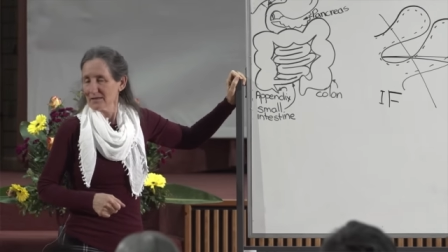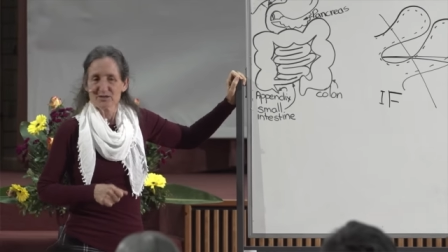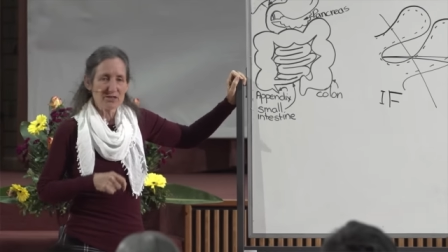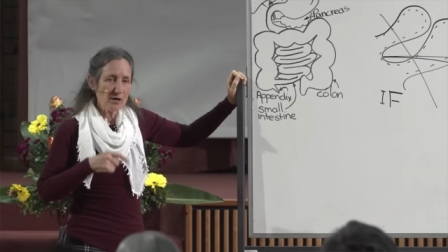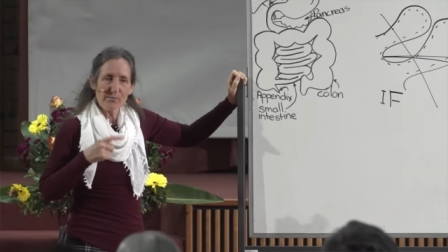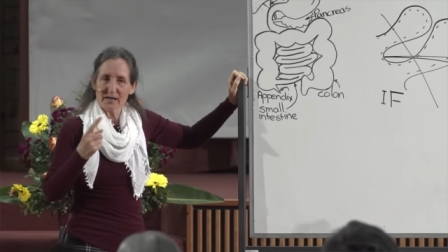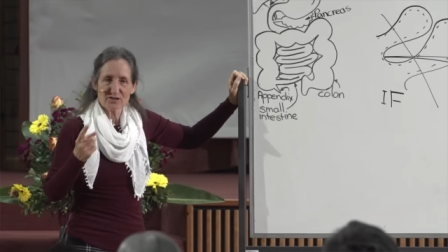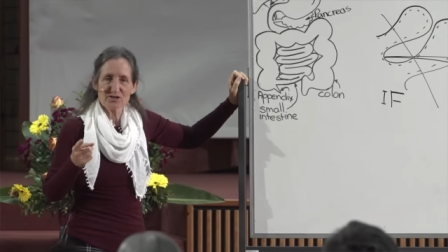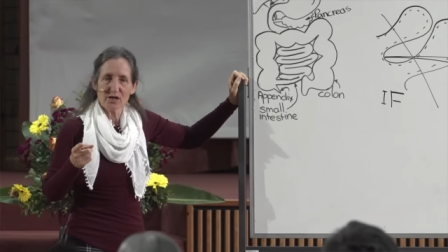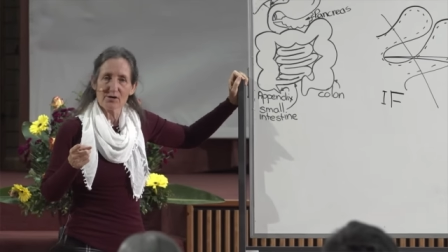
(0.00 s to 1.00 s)
So
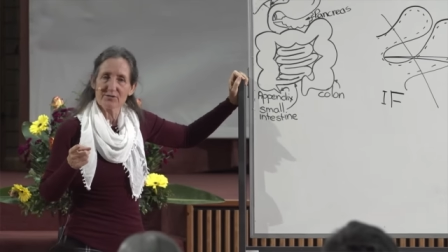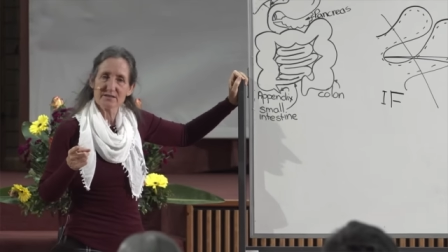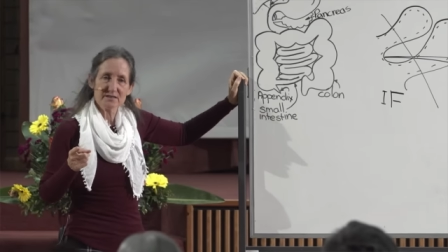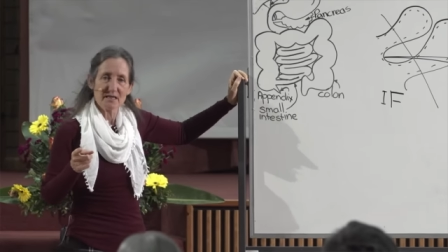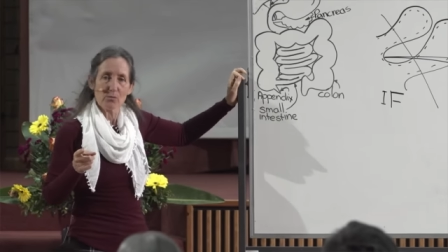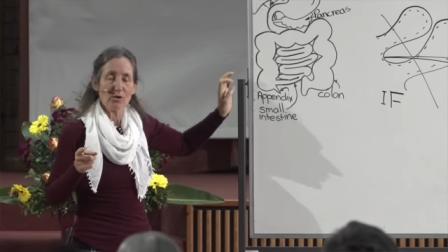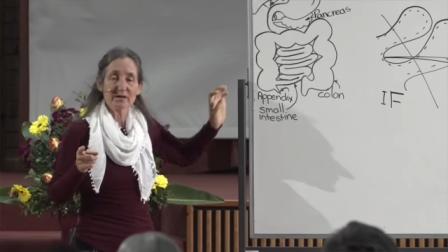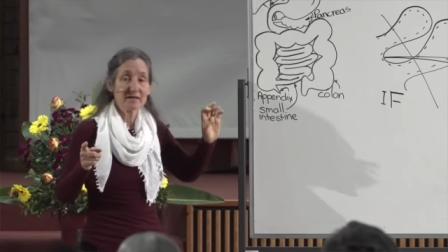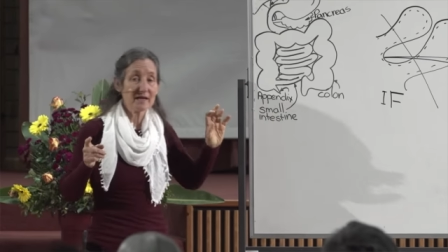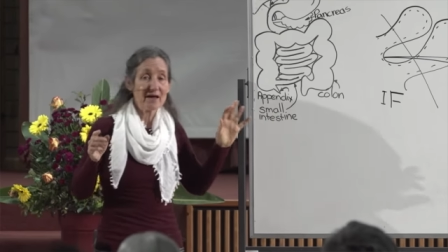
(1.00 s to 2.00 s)
much so that
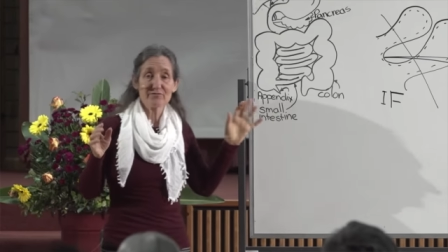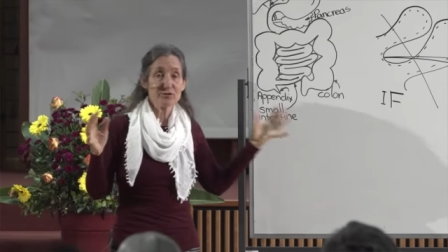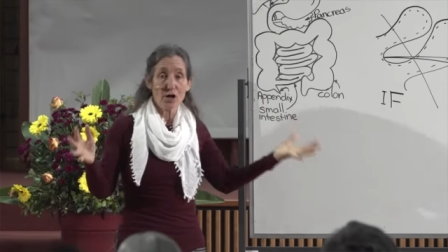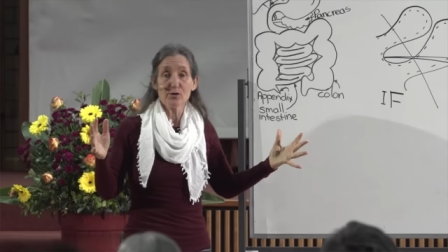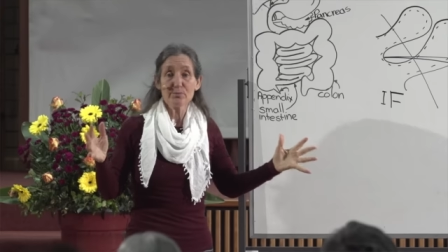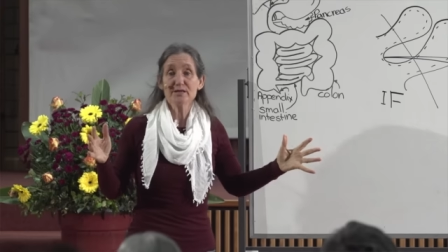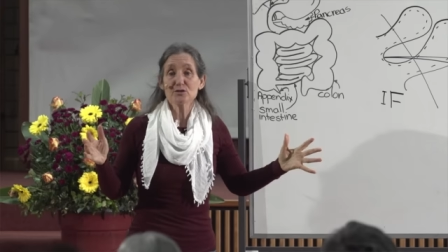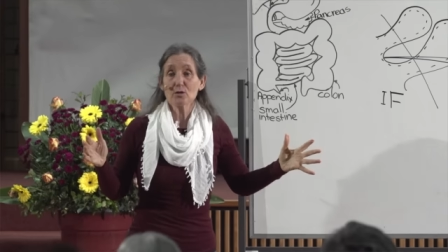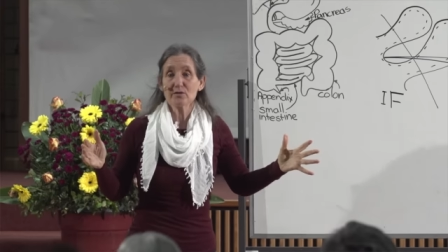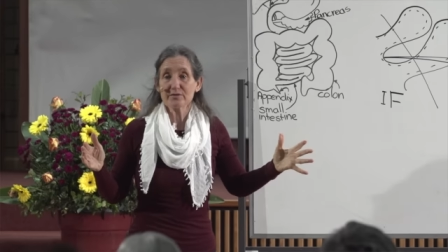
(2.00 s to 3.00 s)
someone can have no
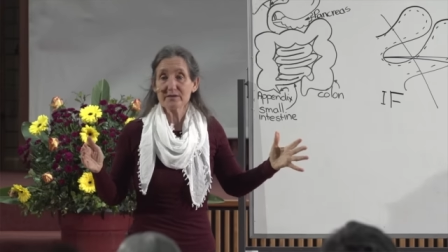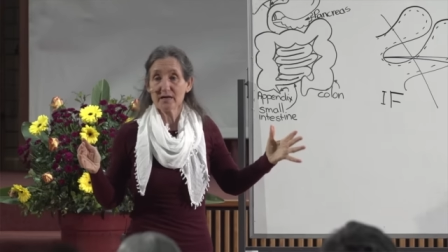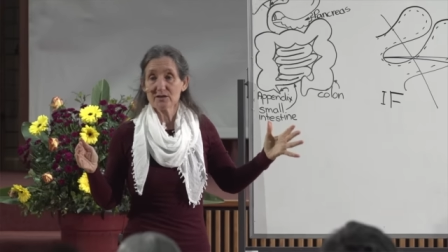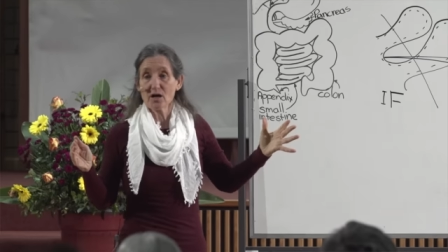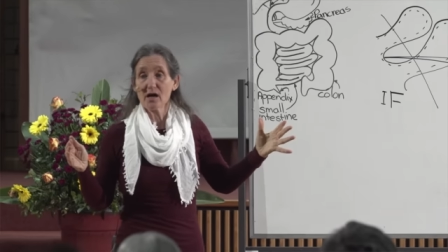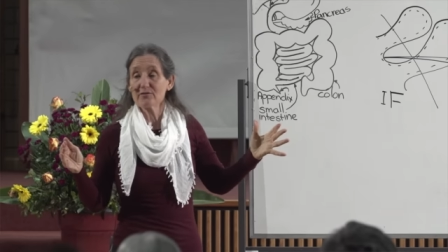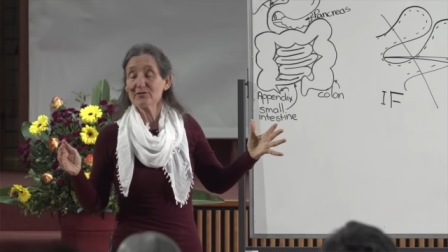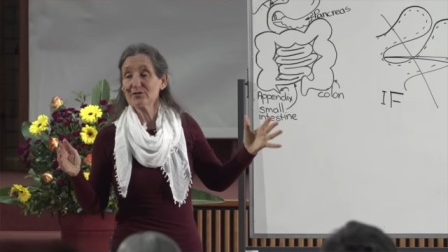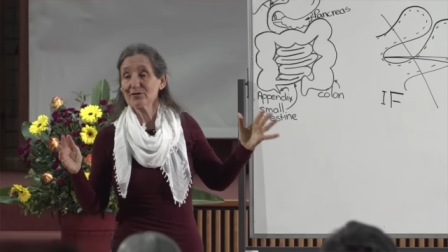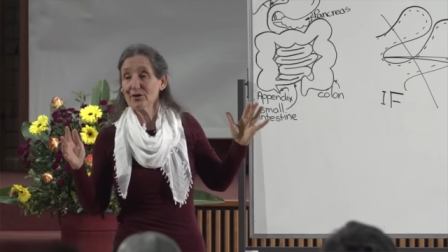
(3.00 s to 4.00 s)
B12 in their diet
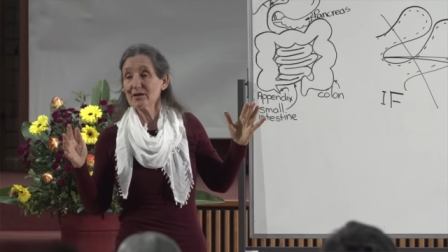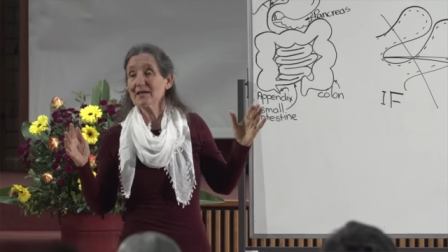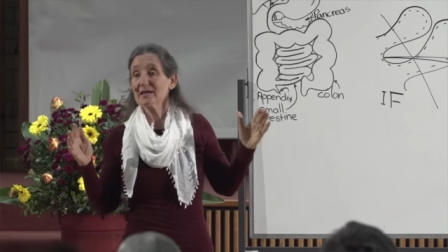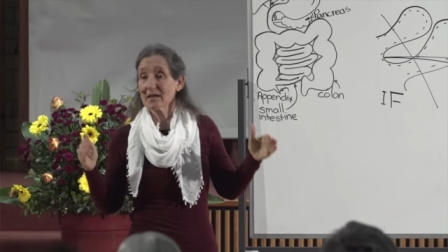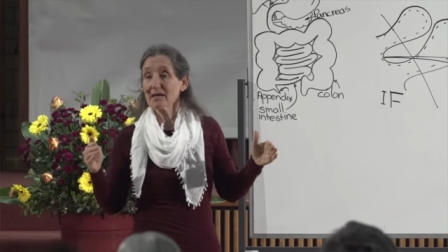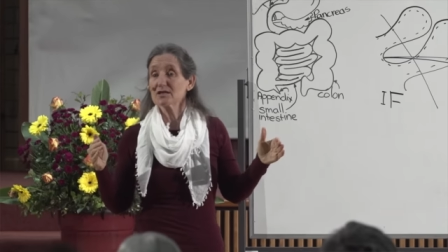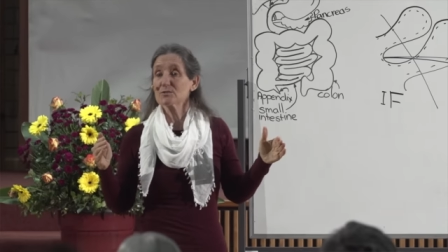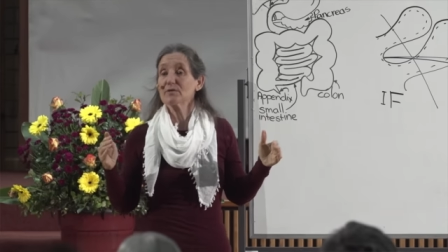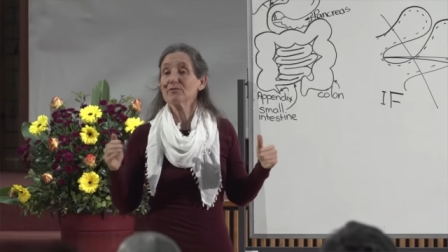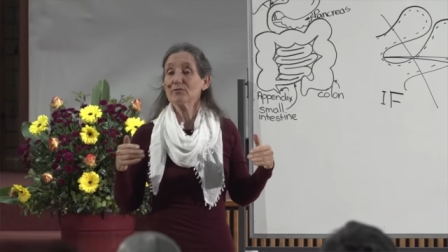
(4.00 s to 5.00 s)
for 30 years
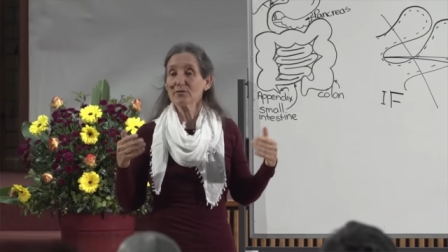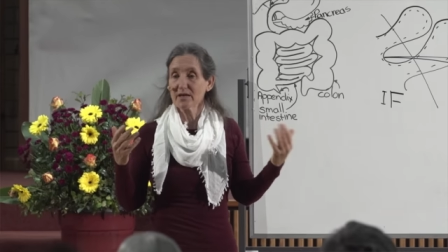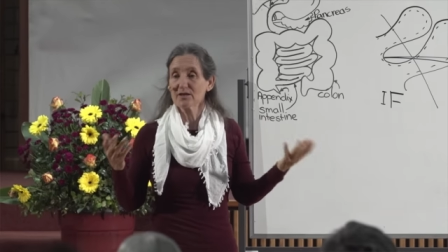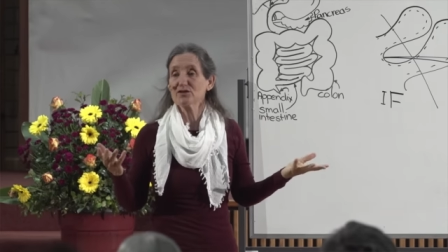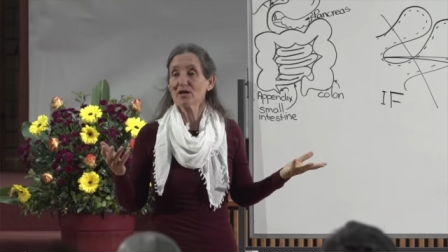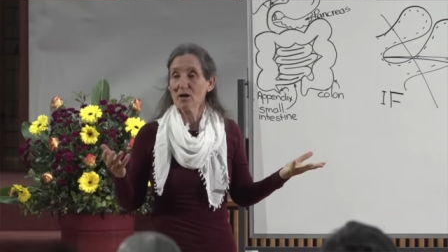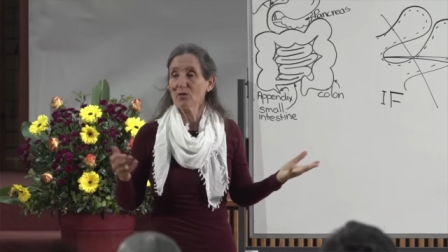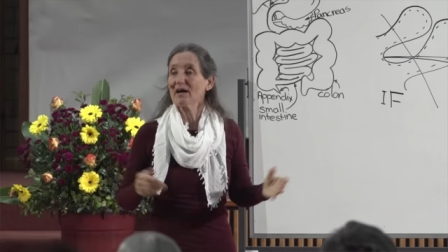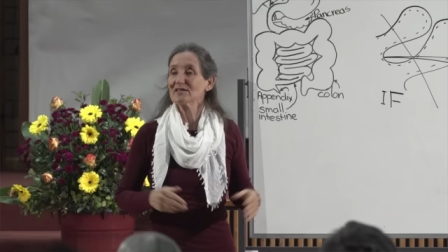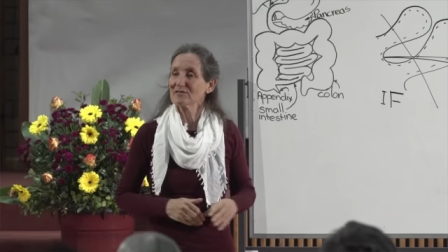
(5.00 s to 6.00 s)
before they
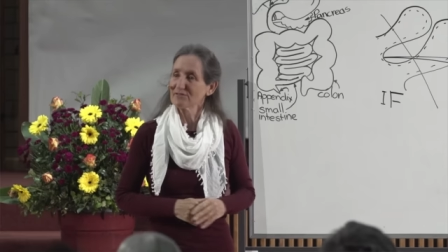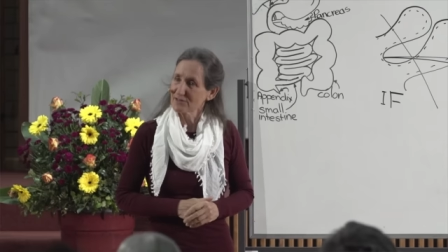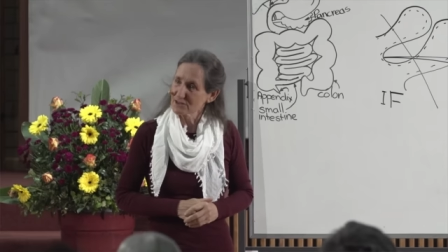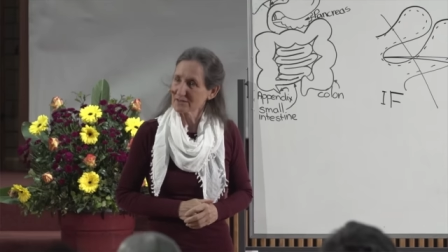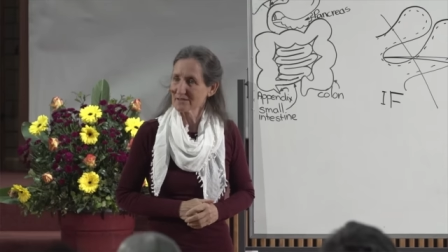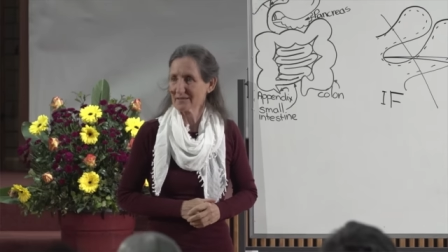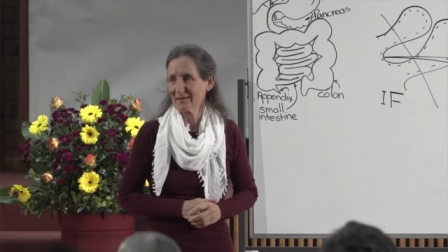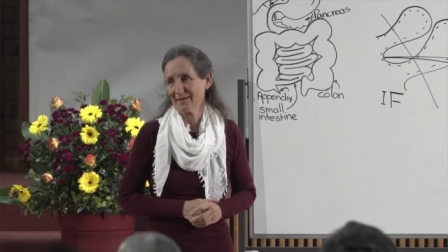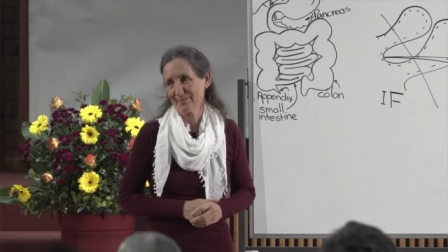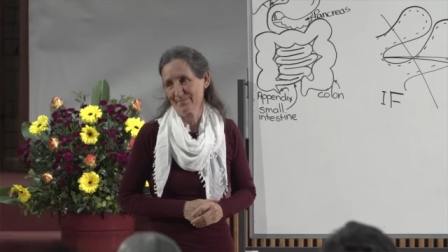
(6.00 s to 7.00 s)
show a deficiency.